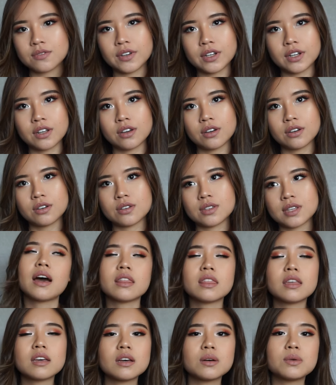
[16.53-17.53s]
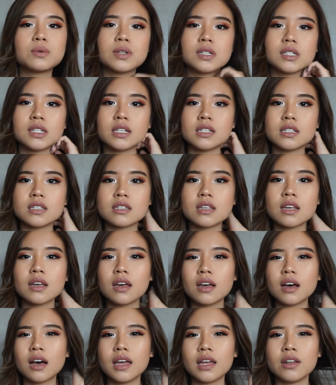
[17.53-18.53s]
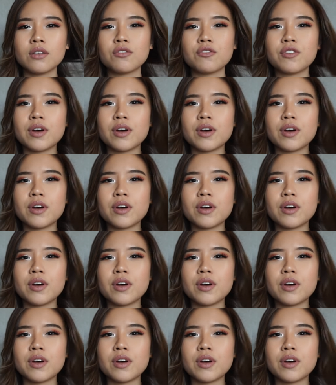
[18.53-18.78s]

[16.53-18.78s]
videos, I think it was in